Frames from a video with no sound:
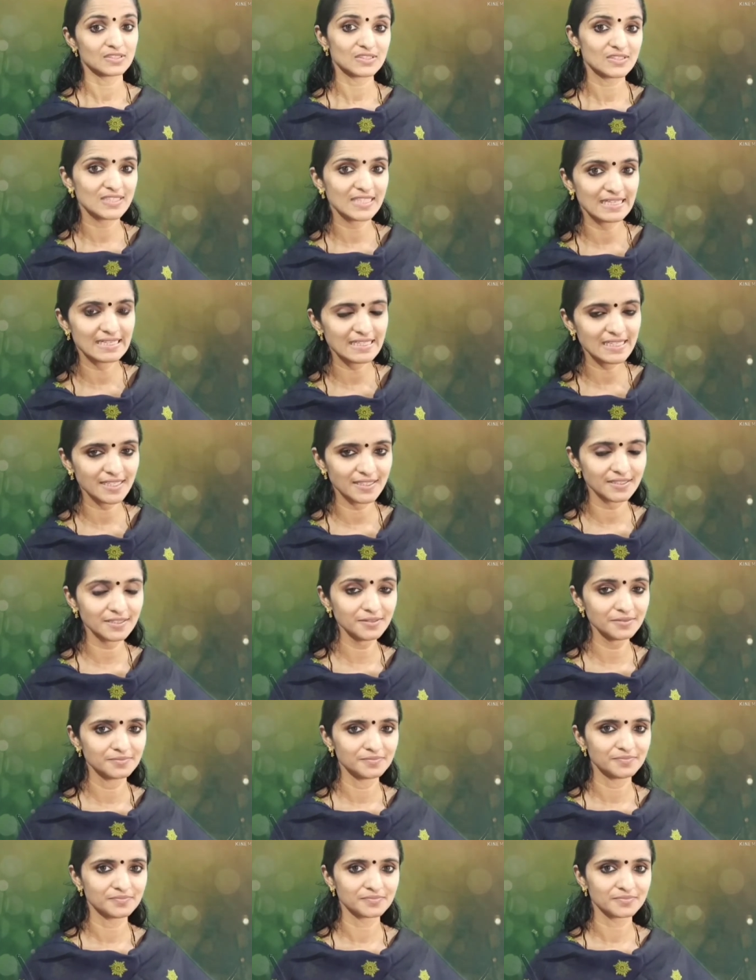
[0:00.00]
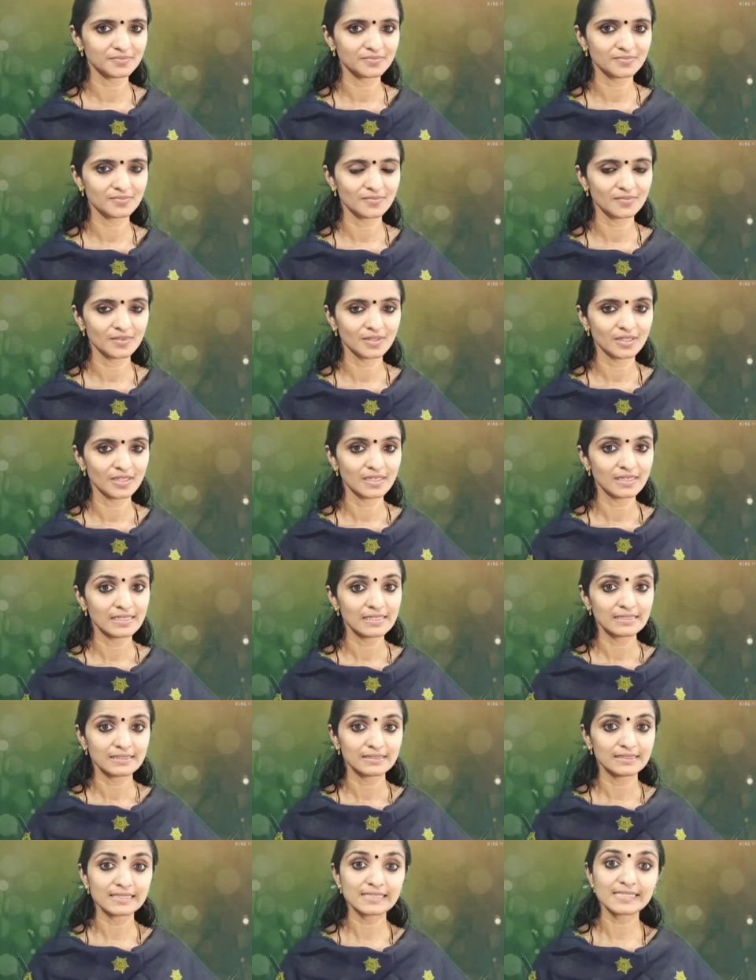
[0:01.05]
Children,
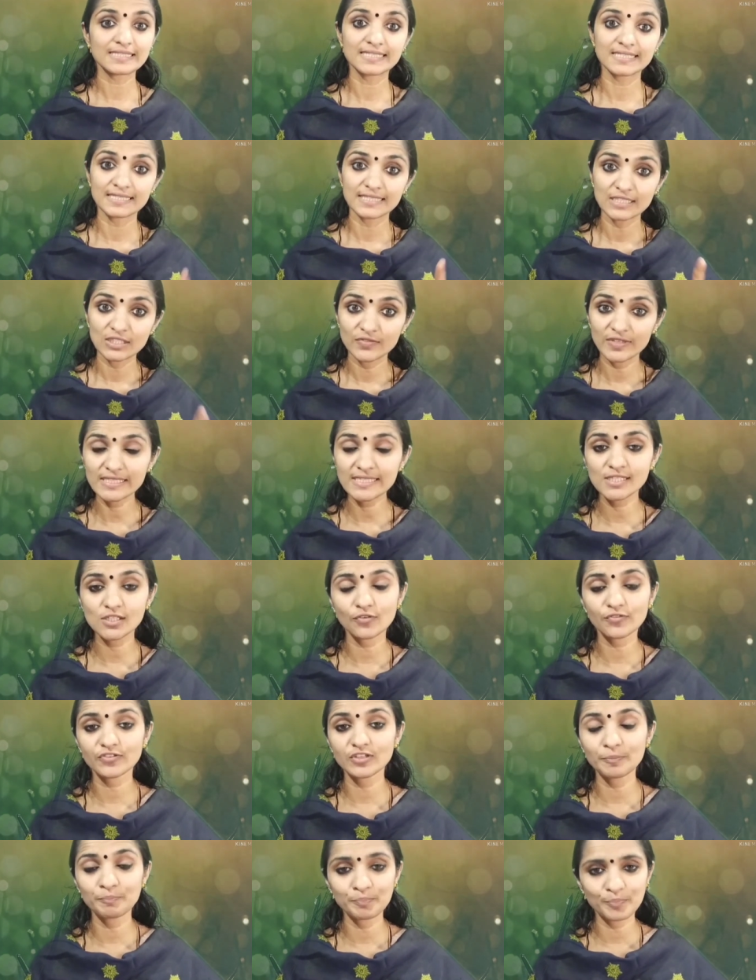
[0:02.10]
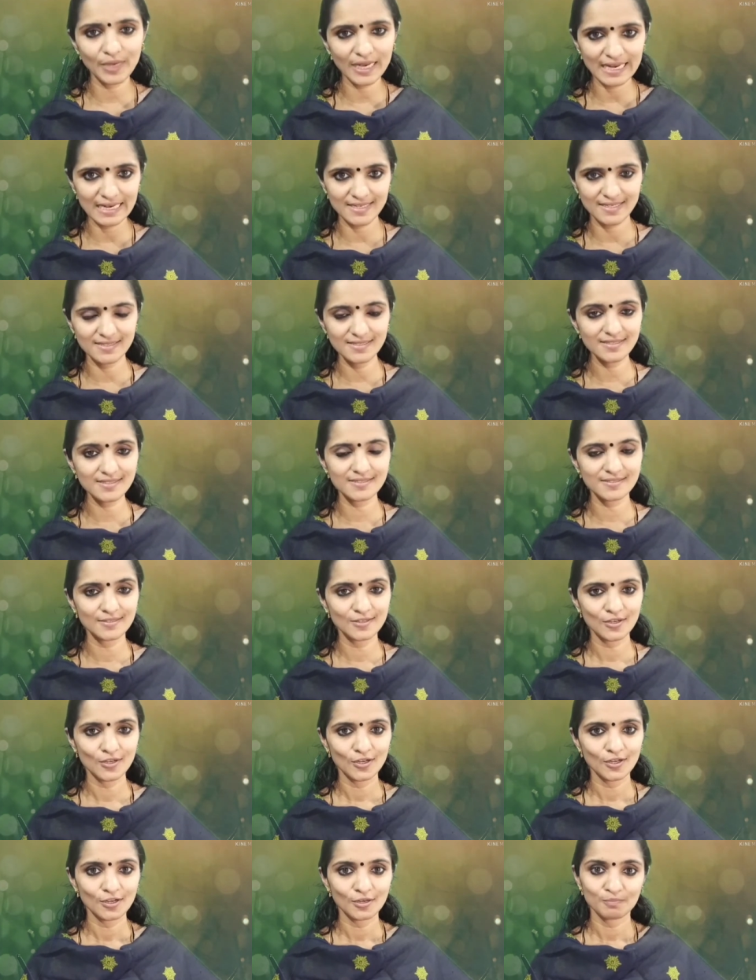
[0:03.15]
the servants of the prince
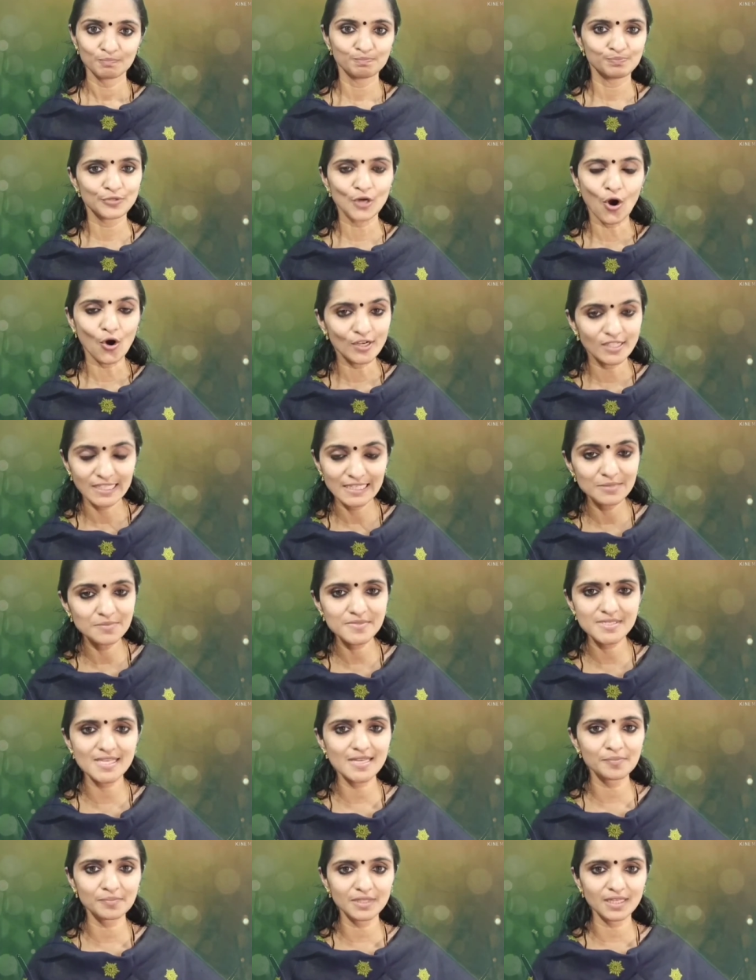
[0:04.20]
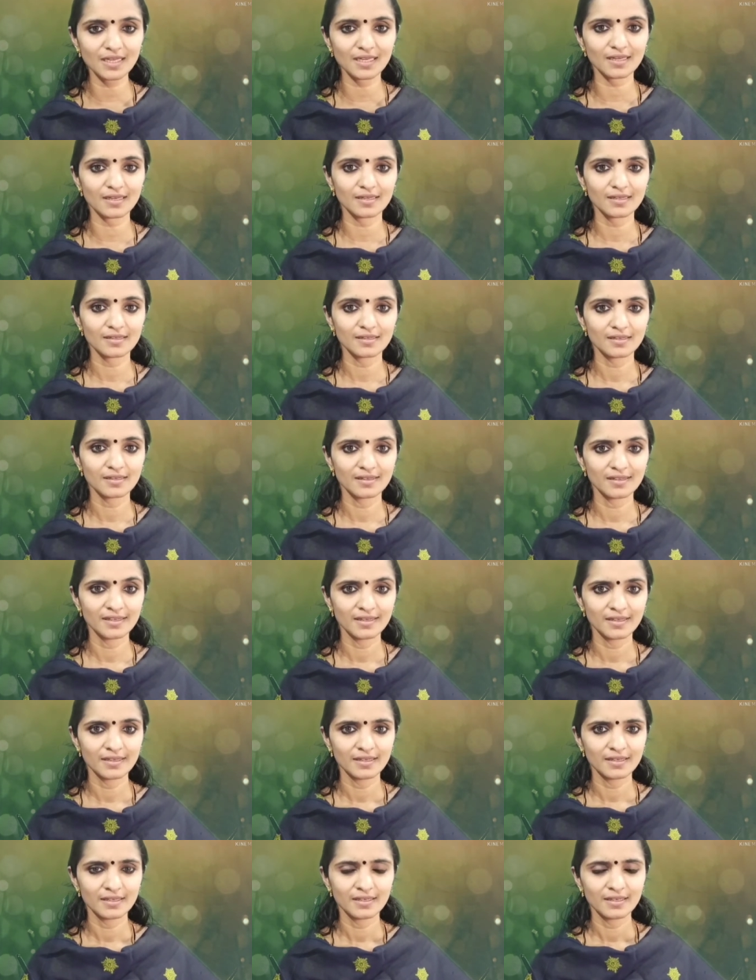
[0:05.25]
brought him something.
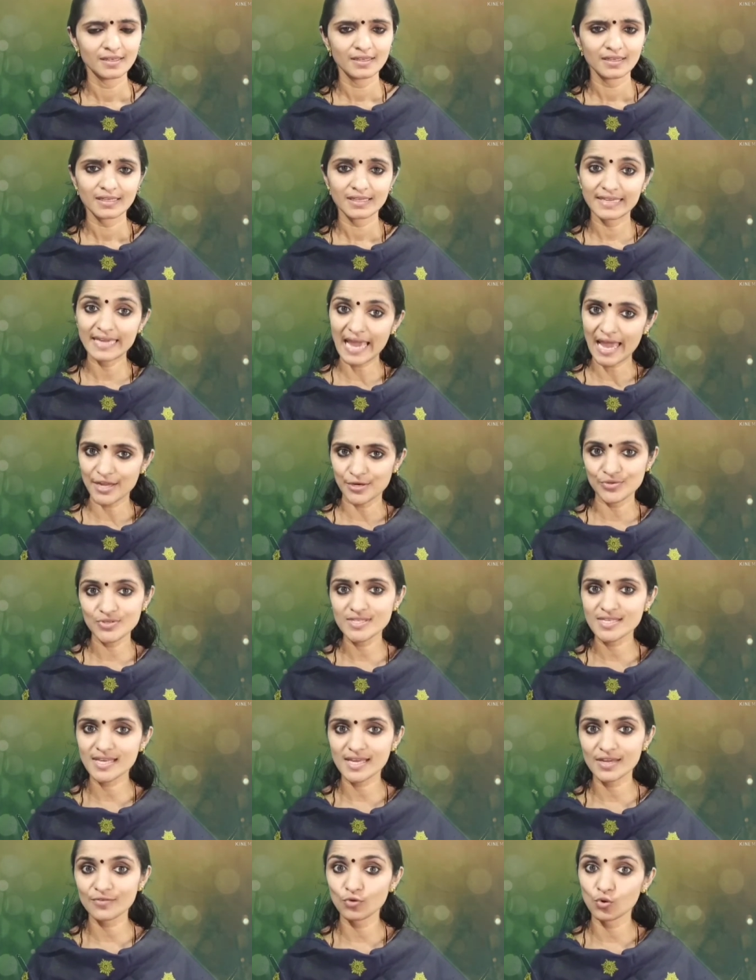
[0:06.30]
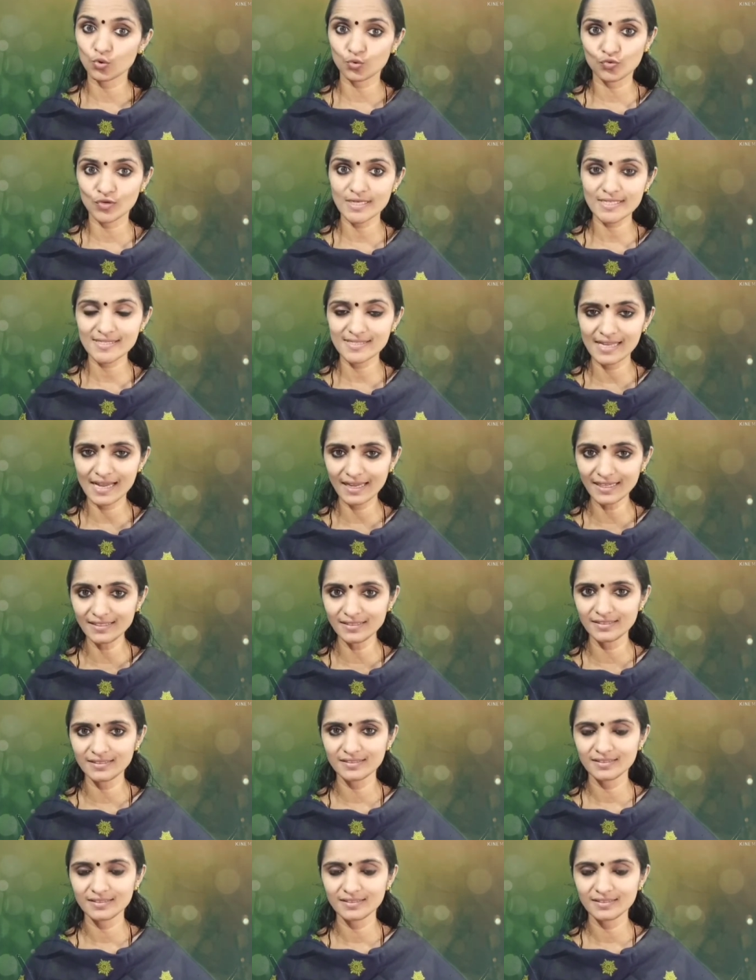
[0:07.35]
Can you say what was that?